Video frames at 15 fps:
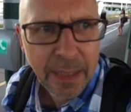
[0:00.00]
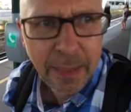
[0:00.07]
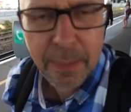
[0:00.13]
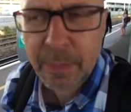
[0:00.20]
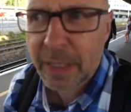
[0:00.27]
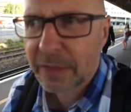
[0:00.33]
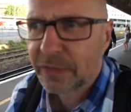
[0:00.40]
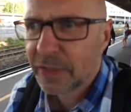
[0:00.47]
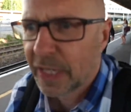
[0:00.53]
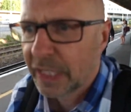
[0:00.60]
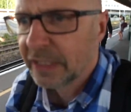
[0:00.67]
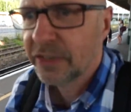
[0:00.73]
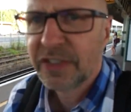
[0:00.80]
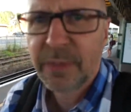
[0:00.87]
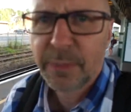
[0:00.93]
But that's okay,
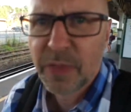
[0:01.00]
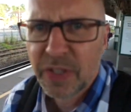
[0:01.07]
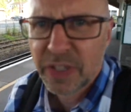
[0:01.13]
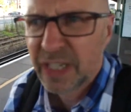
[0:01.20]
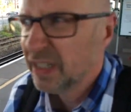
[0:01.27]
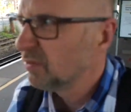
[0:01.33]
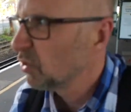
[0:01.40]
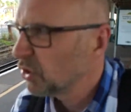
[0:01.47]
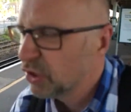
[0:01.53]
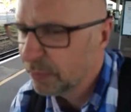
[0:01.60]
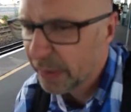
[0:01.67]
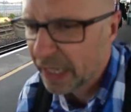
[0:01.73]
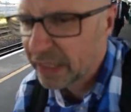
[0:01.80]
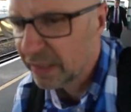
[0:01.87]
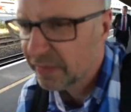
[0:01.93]
7:30, not too
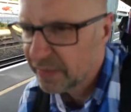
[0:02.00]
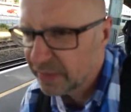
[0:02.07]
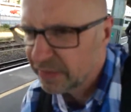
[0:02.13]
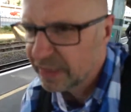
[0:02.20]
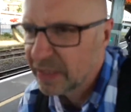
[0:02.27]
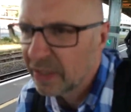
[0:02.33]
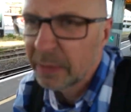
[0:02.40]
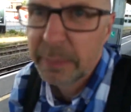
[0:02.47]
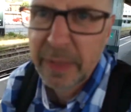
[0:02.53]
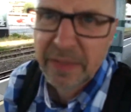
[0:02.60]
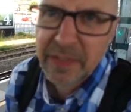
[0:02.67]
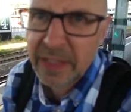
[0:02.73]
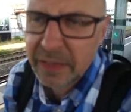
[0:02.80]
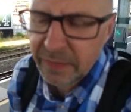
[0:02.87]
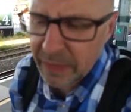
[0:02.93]
bad. Thursday night, bit of
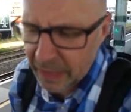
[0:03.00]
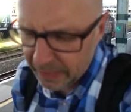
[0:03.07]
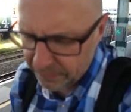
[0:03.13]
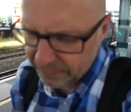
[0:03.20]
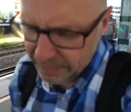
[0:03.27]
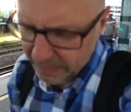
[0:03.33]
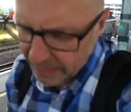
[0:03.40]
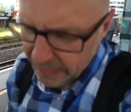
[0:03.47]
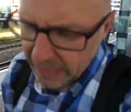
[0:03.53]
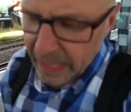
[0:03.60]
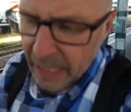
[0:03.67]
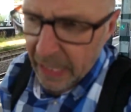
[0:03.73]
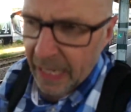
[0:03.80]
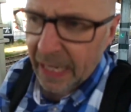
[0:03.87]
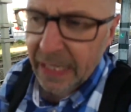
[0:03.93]
the evening left.
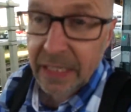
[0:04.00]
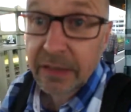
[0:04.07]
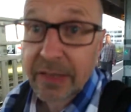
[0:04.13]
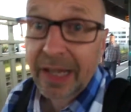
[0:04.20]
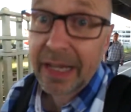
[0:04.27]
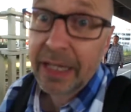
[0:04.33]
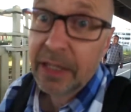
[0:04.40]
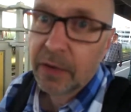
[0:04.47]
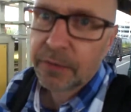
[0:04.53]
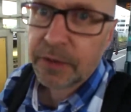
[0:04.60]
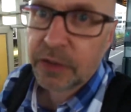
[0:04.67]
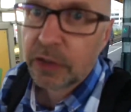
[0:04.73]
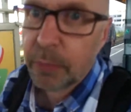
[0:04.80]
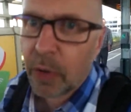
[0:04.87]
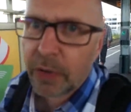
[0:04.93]
And a day in the office
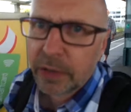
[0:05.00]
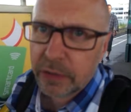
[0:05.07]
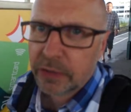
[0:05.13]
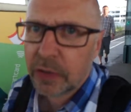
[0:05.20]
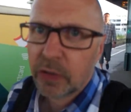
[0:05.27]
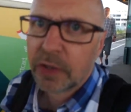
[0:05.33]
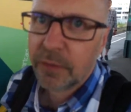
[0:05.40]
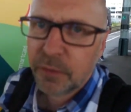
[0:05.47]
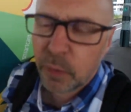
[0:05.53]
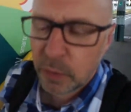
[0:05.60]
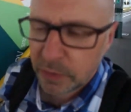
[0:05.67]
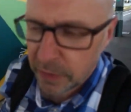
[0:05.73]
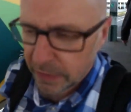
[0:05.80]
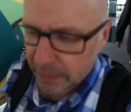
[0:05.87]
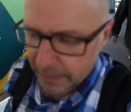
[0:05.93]
tomorrow, so looking forward
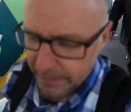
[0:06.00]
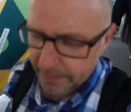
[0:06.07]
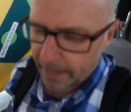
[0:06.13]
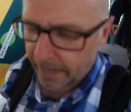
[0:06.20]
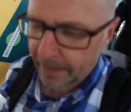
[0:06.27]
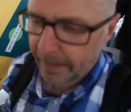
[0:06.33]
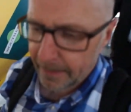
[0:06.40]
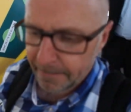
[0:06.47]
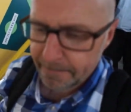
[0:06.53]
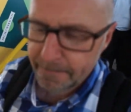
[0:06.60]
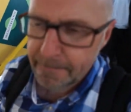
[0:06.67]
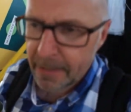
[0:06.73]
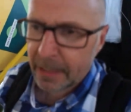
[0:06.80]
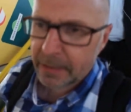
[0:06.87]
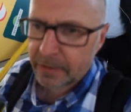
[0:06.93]
to that.
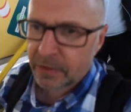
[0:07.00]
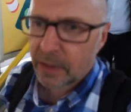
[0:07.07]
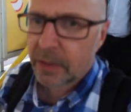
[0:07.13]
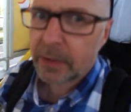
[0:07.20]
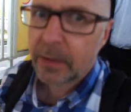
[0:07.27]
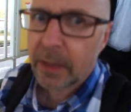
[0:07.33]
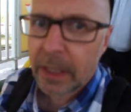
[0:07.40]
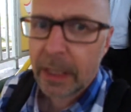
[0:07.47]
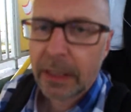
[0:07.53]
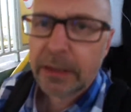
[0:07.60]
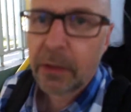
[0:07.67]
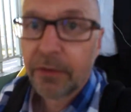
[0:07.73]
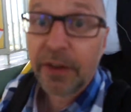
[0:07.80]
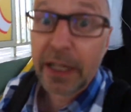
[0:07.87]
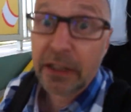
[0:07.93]
So
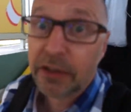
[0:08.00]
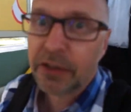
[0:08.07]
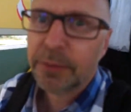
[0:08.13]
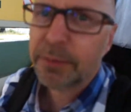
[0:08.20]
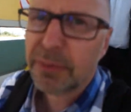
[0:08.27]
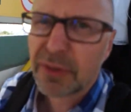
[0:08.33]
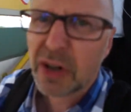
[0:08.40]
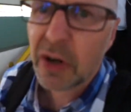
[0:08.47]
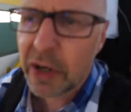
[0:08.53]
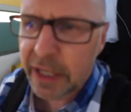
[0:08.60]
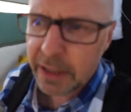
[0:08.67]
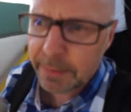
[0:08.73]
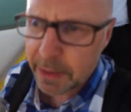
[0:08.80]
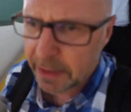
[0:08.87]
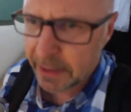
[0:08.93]
don't forget to
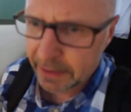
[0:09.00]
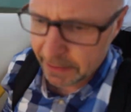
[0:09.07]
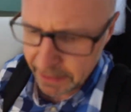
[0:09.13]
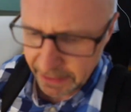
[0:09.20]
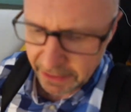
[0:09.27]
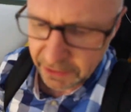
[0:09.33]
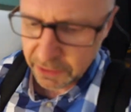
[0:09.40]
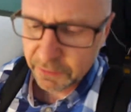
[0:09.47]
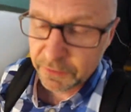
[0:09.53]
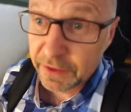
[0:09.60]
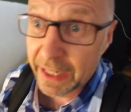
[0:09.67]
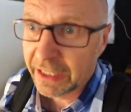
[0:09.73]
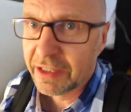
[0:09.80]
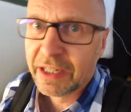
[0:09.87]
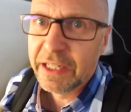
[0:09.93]
subscribe, don't
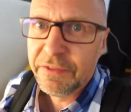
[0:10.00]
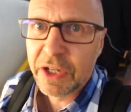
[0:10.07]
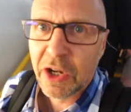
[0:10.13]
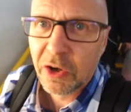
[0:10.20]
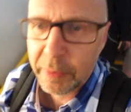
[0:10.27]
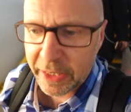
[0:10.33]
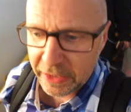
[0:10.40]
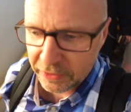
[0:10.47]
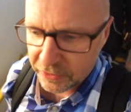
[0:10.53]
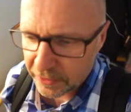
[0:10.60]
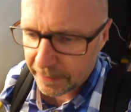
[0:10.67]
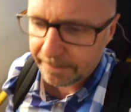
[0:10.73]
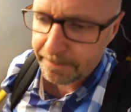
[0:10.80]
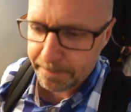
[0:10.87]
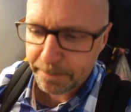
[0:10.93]
forget to leave your comments,
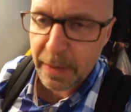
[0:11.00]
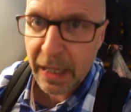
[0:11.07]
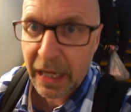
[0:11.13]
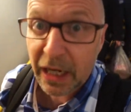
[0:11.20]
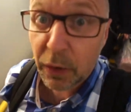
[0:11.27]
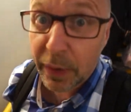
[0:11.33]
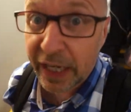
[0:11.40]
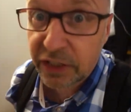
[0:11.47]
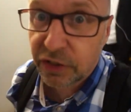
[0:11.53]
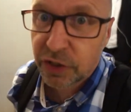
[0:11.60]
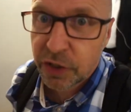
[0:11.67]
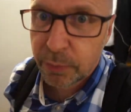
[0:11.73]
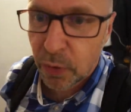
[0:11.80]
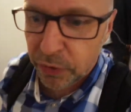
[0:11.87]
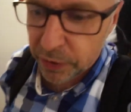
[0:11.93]
and I'll catch you
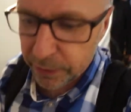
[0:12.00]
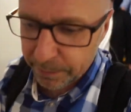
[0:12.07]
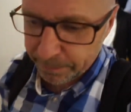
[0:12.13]
tomorrow.